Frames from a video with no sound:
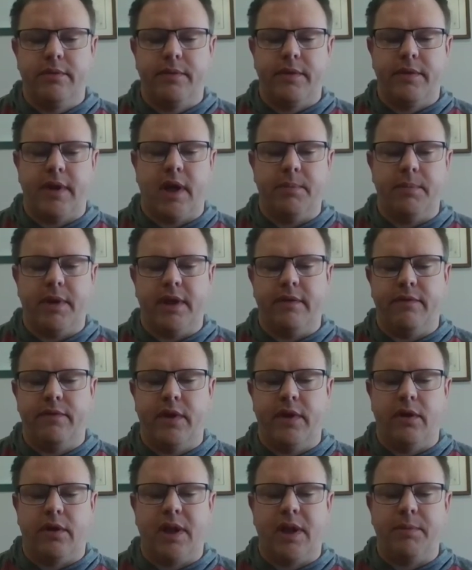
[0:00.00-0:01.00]
and if they're
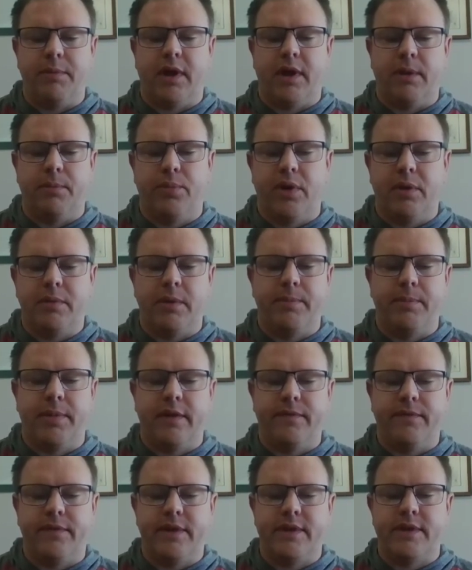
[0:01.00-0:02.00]
claiming unemployment
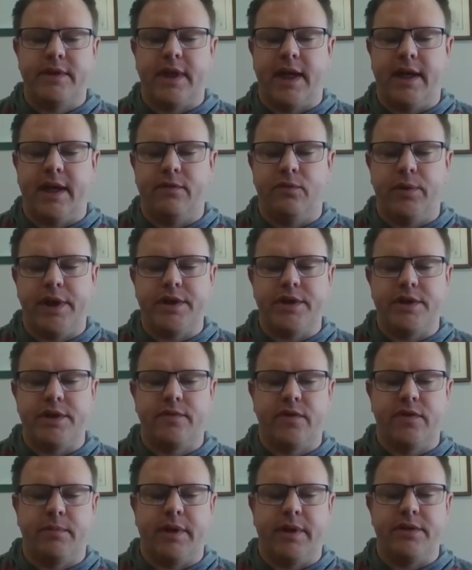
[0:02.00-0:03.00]
benefits that have wages
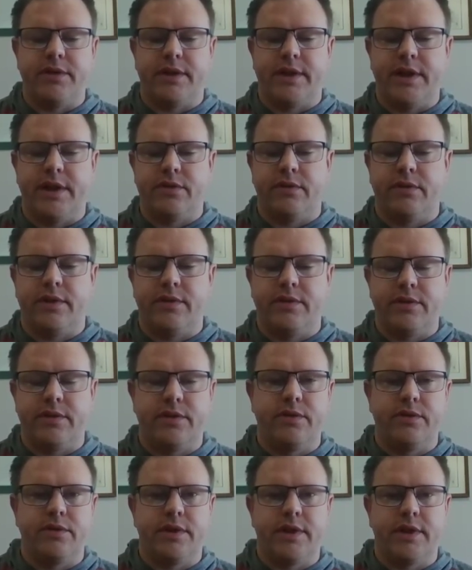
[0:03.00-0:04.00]
from an educational
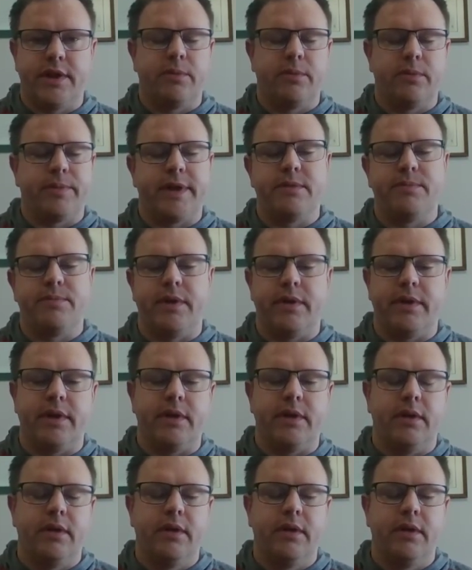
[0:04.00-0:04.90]
institution in their base period.